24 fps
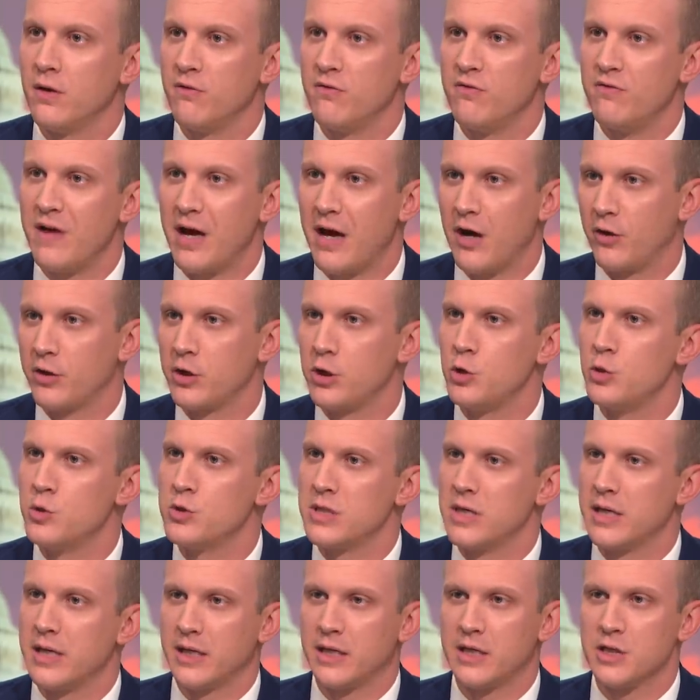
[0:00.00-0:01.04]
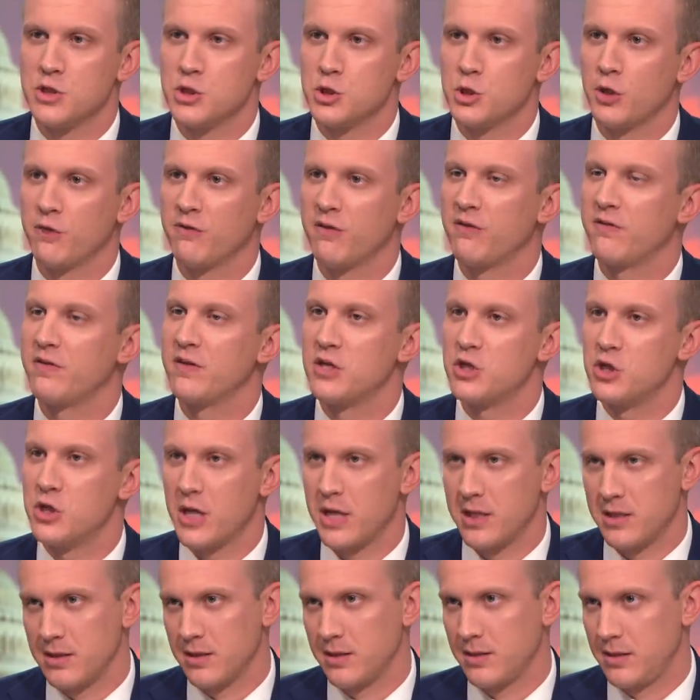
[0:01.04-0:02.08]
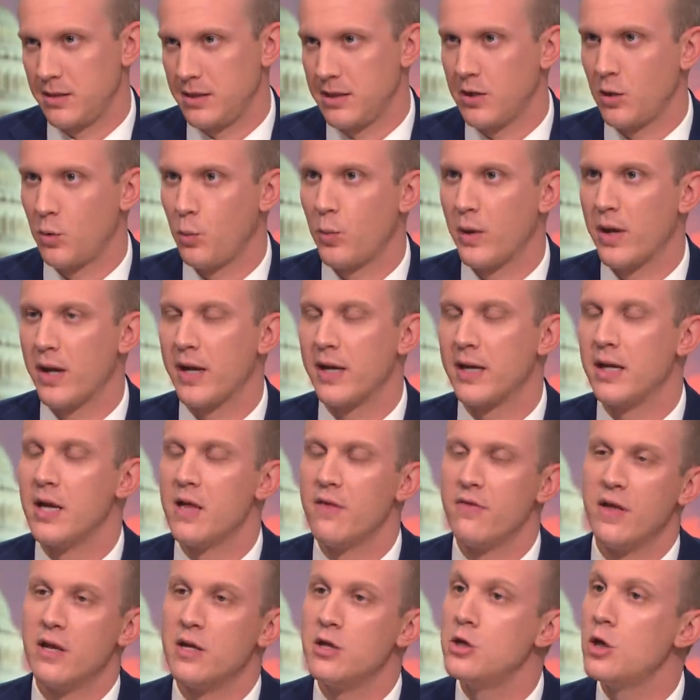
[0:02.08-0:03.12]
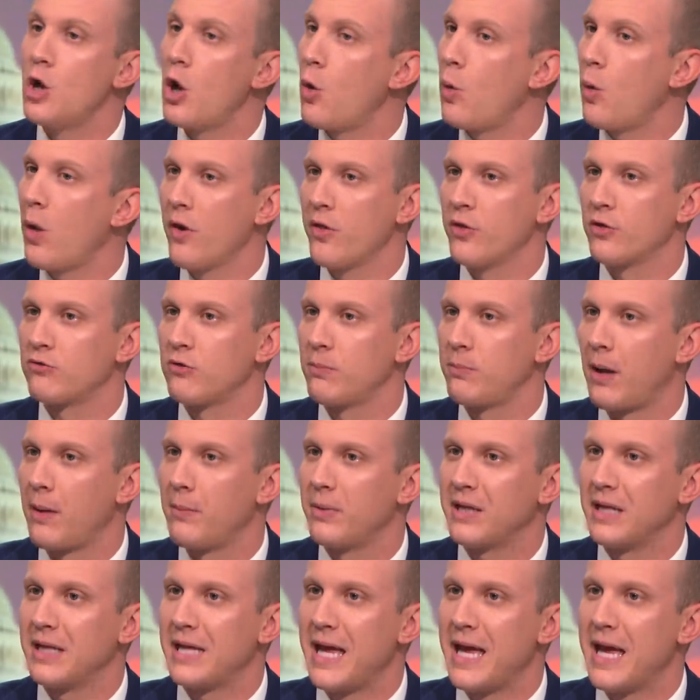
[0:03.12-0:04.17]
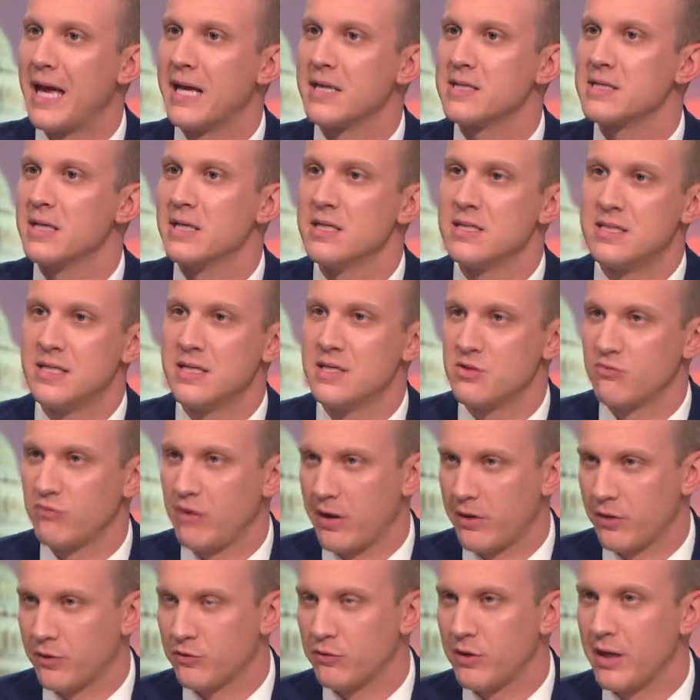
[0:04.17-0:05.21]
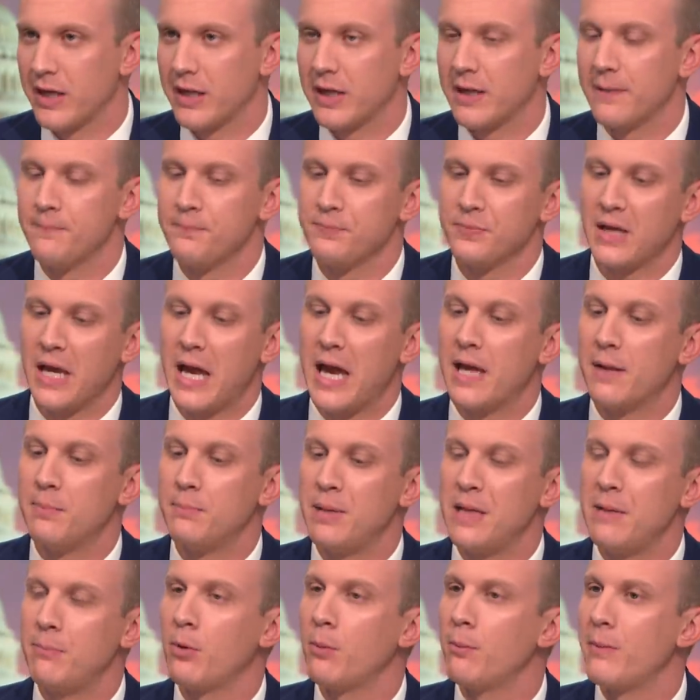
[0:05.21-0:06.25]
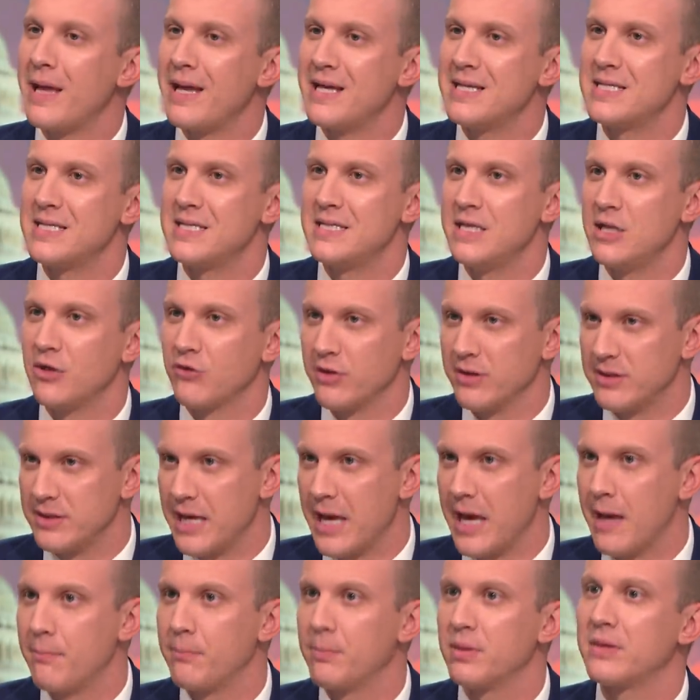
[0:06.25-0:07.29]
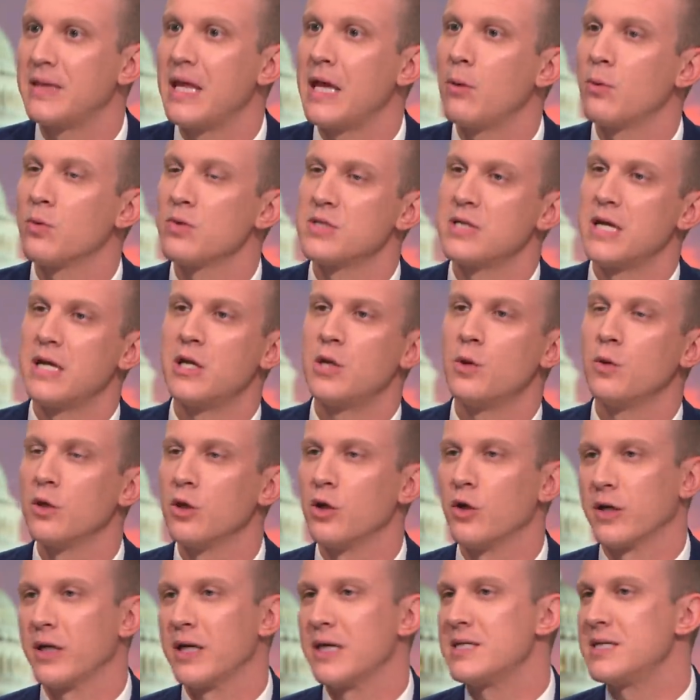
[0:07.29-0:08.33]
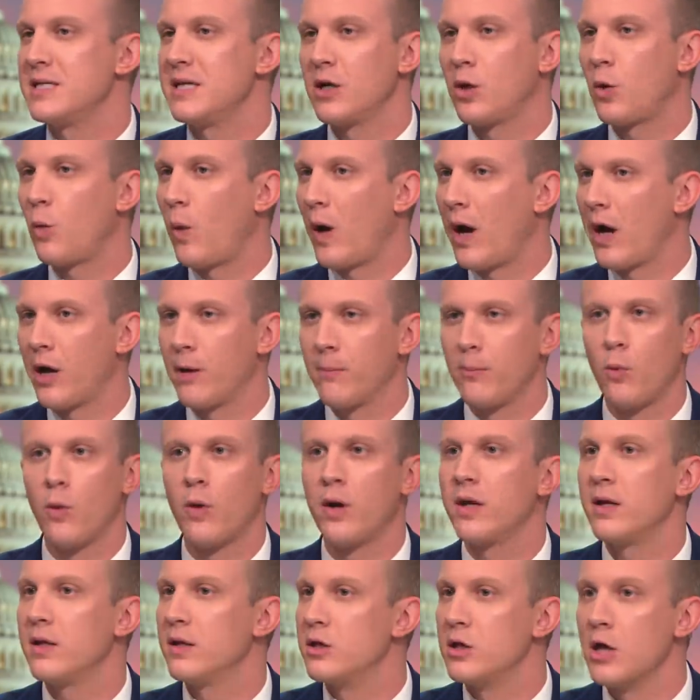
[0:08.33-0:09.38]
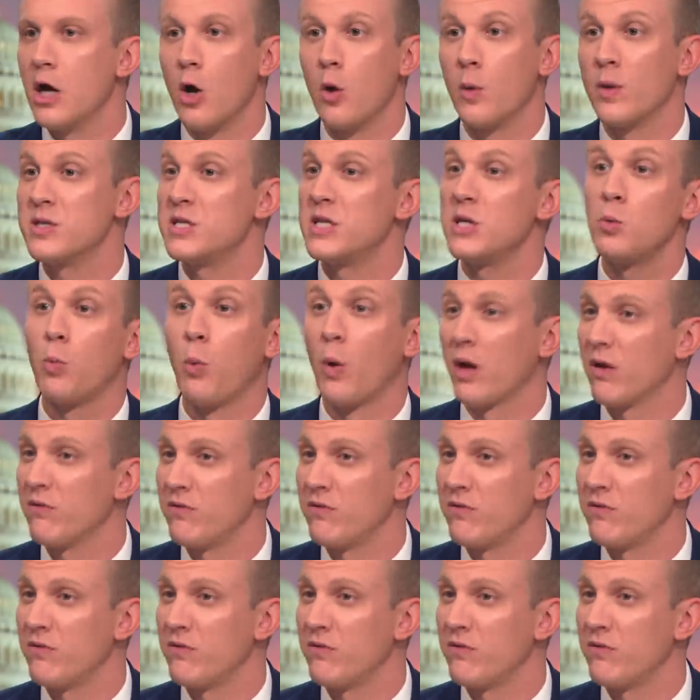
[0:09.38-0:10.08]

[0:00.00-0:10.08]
values and a conservative agenda in a way that no other Republican has since Ronald Reagan. And people may sneer at that, but they will say to you, look, is he a choir boy? No. Is he one